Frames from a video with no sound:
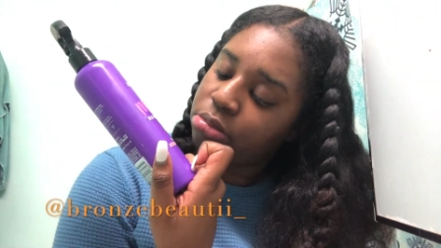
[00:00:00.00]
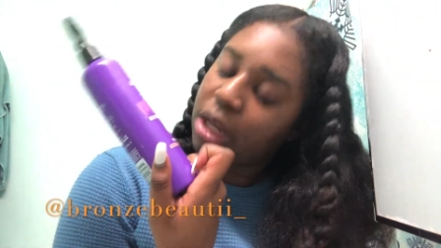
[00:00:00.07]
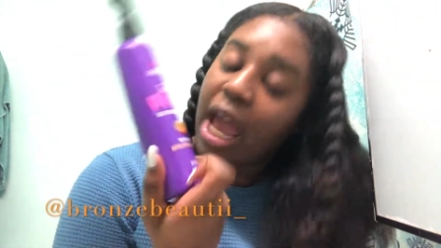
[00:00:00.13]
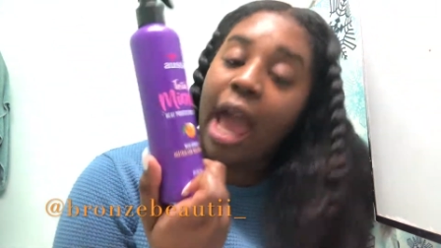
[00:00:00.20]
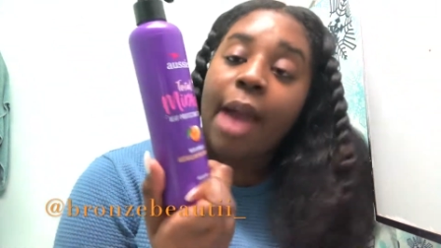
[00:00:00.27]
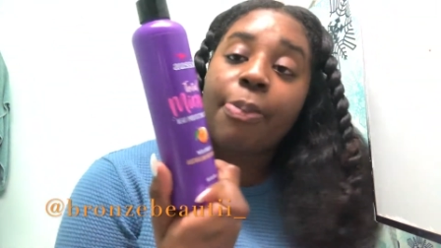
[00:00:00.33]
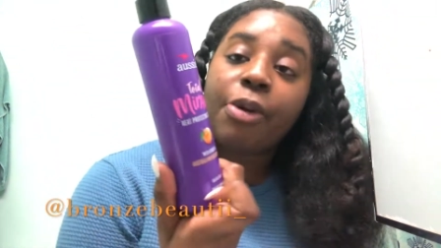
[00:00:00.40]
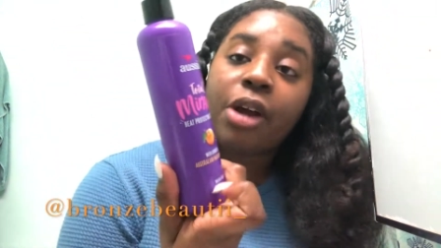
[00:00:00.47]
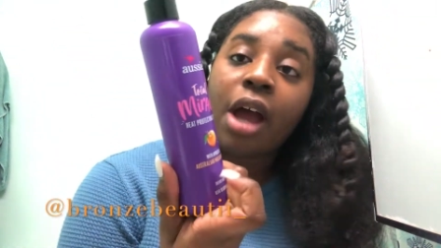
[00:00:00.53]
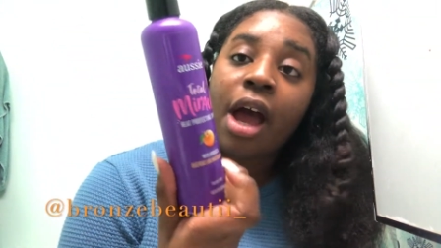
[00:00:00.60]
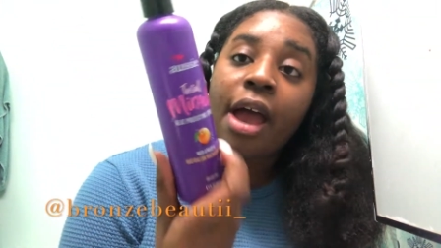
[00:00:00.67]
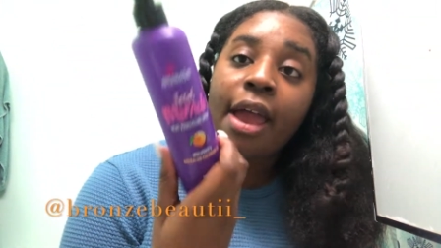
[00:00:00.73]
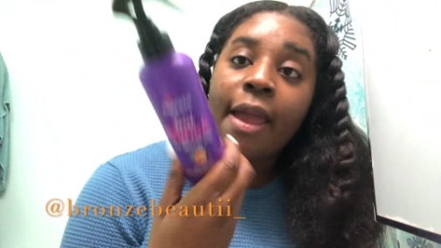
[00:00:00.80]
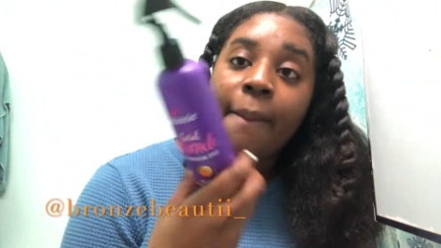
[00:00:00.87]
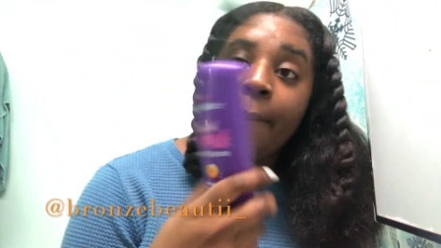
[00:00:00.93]

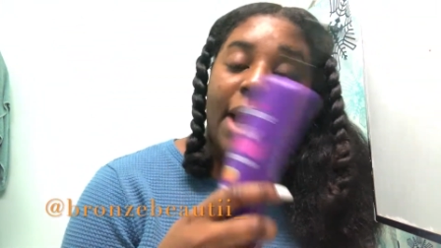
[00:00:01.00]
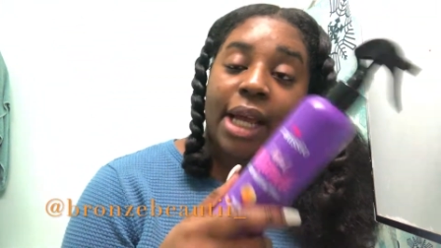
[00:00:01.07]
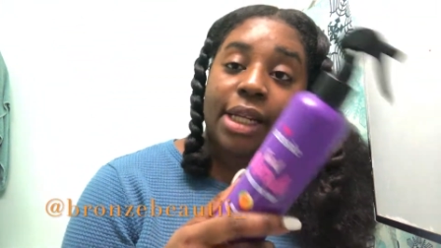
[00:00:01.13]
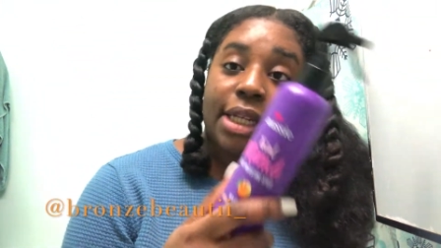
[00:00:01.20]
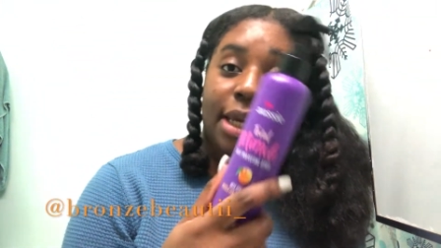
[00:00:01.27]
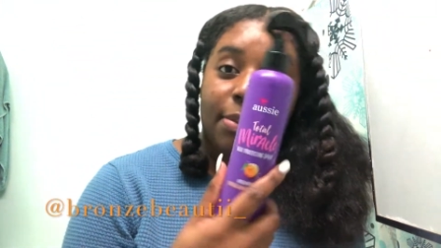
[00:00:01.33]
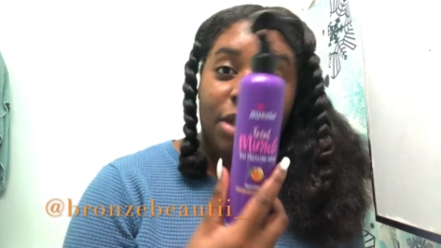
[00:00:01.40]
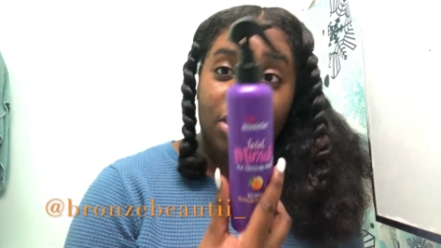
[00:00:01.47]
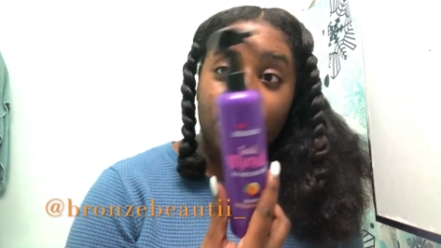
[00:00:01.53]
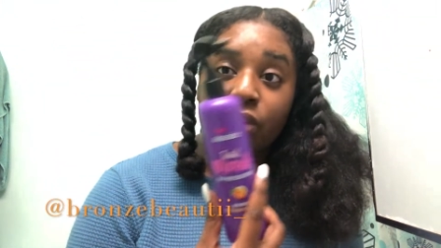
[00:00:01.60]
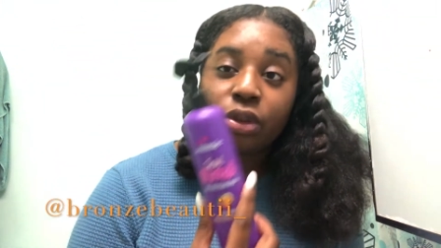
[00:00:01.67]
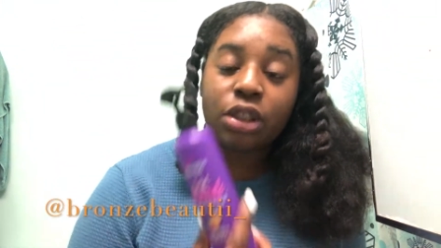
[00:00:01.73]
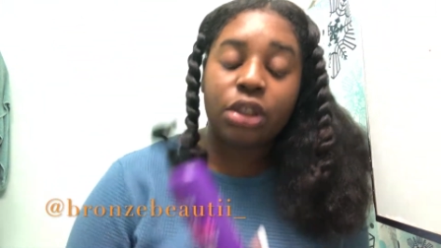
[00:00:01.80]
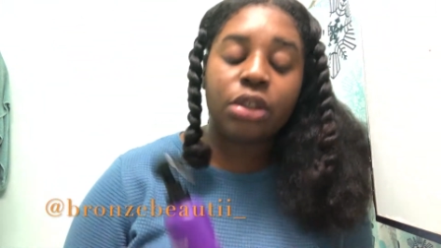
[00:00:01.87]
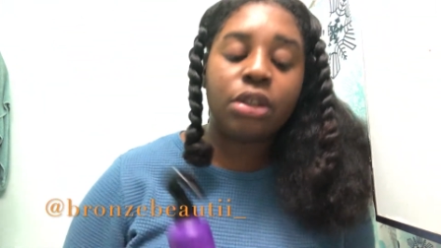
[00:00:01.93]
apricot and macadamia
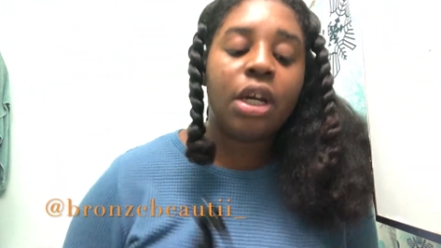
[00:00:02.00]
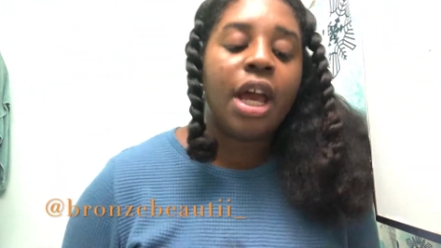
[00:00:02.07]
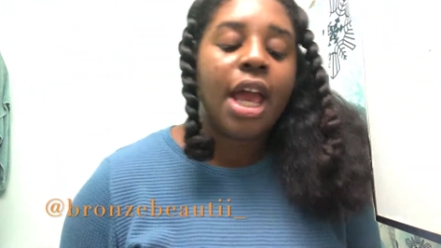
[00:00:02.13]
oil.